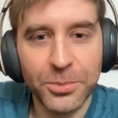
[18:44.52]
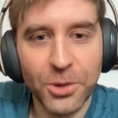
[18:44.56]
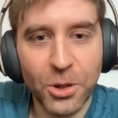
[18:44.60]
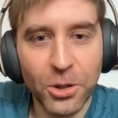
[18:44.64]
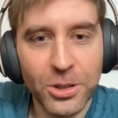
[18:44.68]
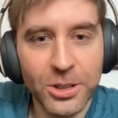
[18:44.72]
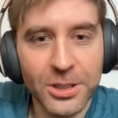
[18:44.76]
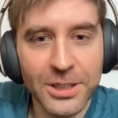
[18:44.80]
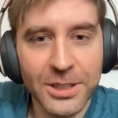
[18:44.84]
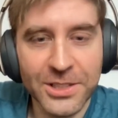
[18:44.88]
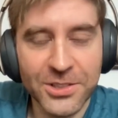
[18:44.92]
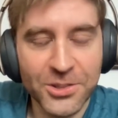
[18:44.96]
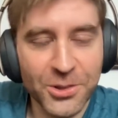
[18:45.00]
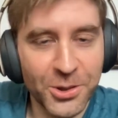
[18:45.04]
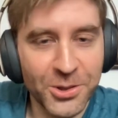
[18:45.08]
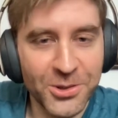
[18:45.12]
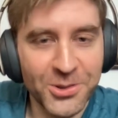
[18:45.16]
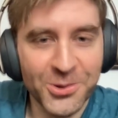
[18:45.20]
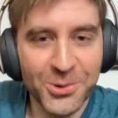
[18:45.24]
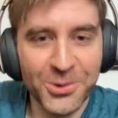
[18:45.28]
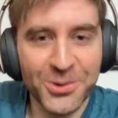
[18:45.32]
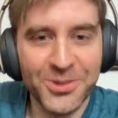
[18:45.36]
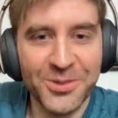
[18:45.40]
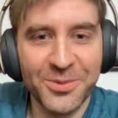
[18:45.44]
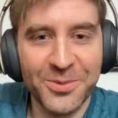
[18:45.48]
Broccoli's not
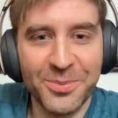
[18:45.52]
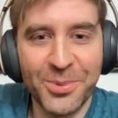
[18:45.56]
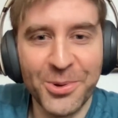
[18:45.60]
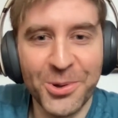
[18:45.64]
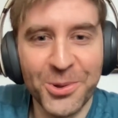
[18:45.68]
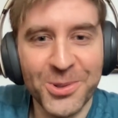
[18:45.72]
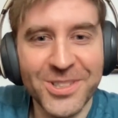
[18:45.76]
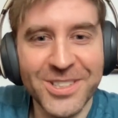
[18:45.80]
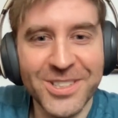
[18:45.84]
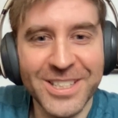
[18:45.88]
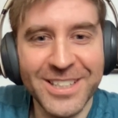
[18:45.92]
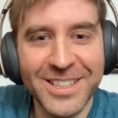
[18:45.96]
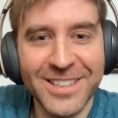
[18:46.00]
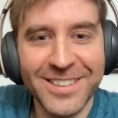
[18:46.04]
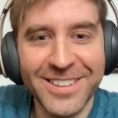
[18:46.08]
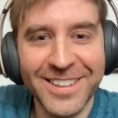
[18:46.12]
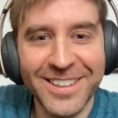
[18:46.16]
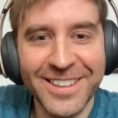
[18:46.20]
a source of protein.